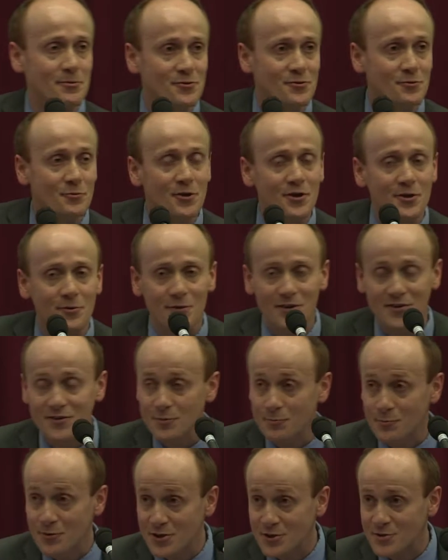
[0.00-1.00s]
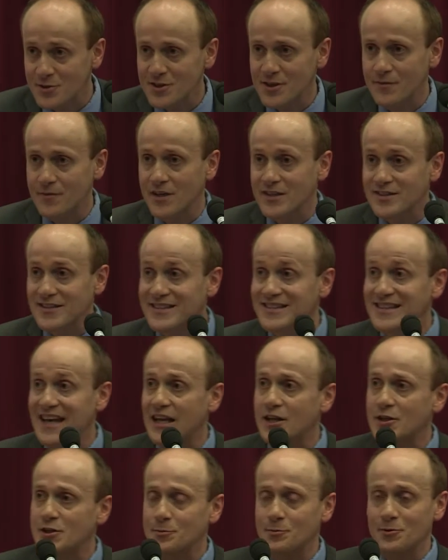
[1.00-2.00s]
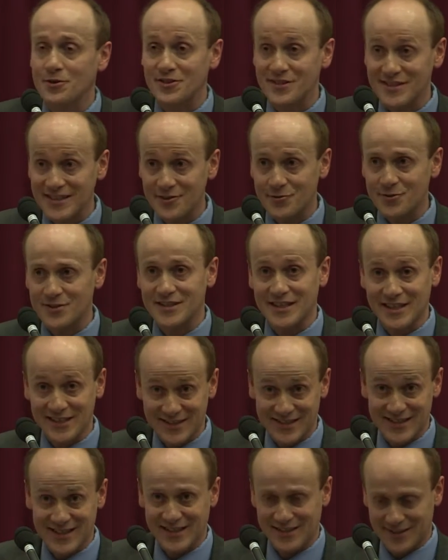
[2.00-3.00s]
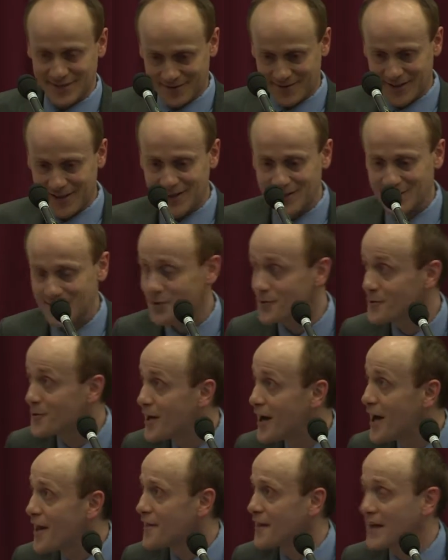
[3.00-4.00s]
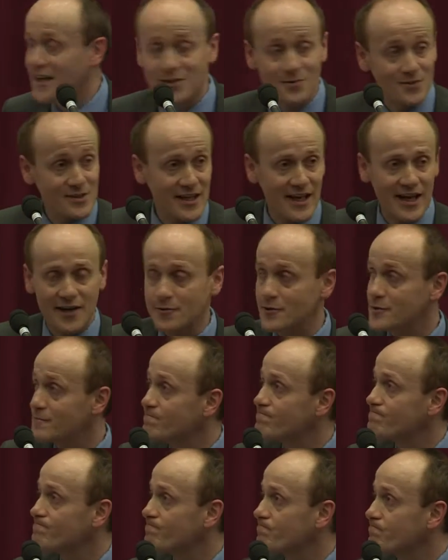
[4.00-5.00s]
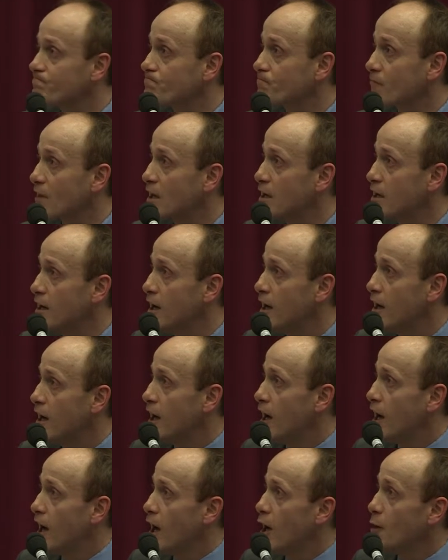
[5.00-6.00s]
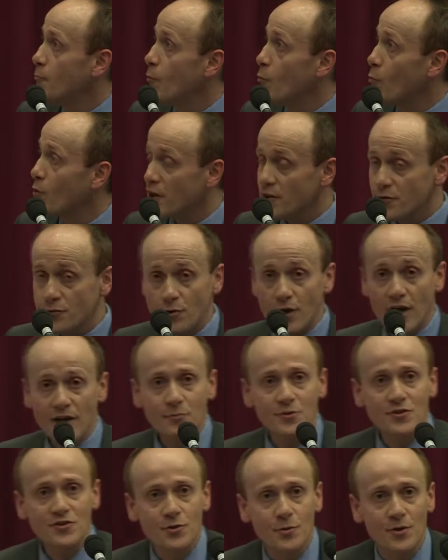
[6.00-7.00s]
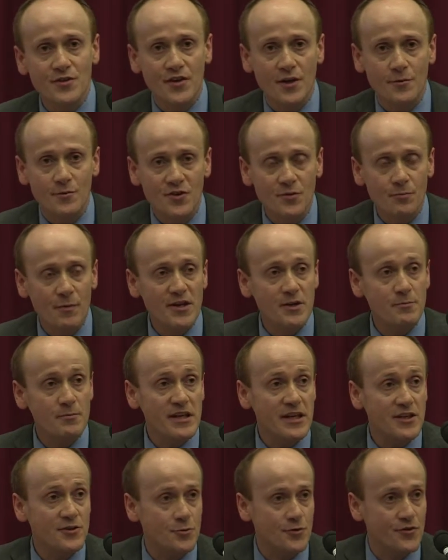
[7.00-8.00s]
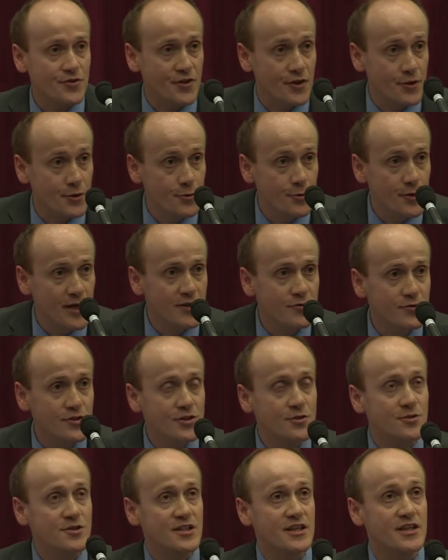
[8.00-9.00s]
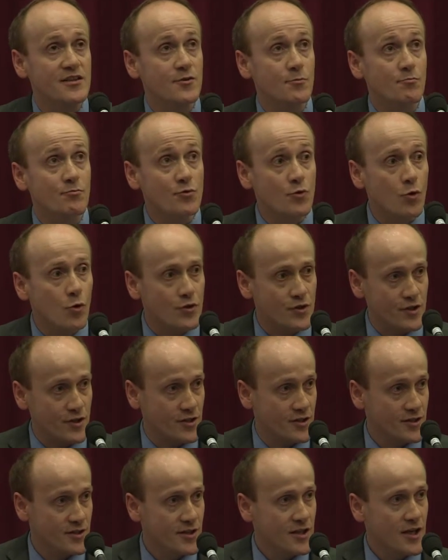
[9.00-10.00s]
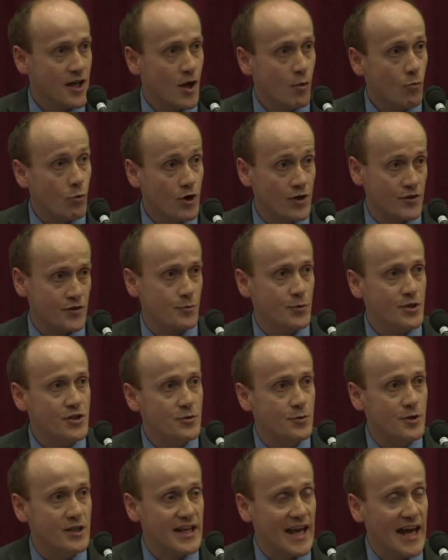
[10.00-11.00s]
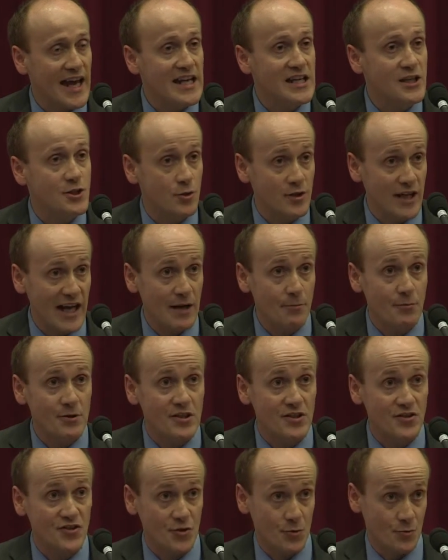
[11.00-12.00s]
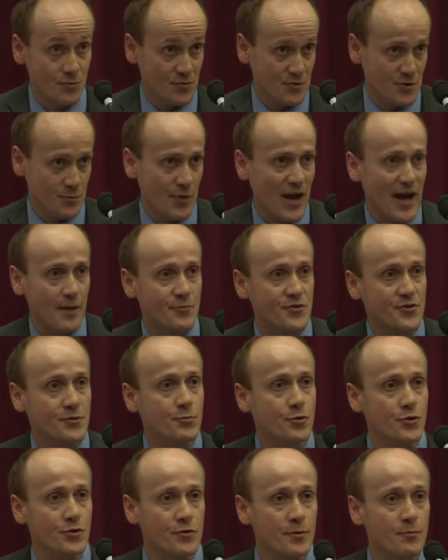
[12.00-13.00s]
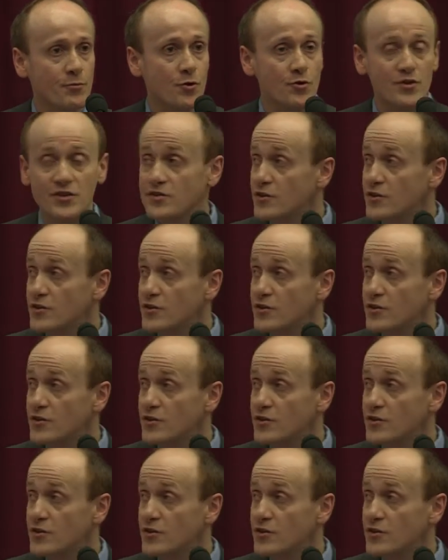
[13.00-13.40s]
to work with to produce something as intelligible and as interesting as this. So thank you to Karen. What I thought I would do is I would spend a minute or so introducing the broader work that we do at CAGE on happiness, so to perhaps to put the report into